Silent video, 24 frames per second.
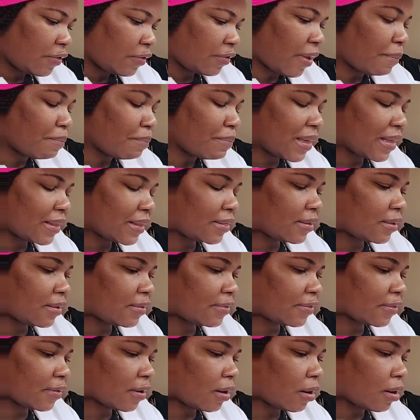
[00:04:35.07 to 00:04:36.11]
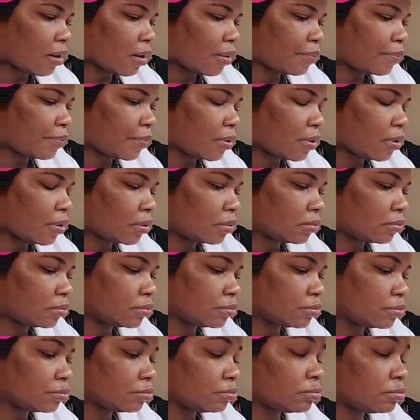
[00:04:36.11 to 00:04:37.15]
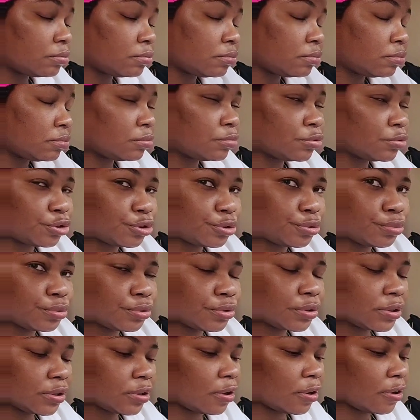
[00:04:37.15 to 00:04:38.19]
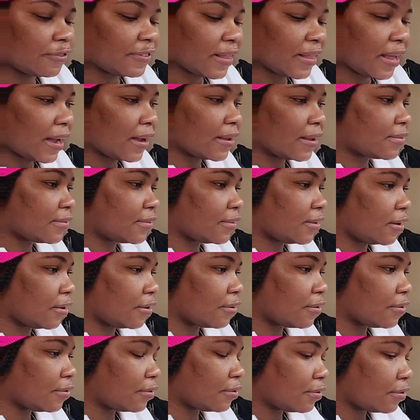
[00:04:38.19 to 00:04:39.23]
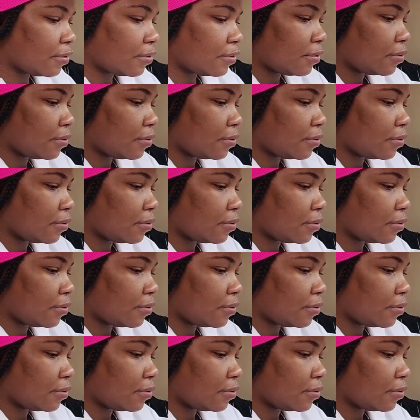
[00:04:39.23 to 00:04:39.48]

So I made these up June of last year.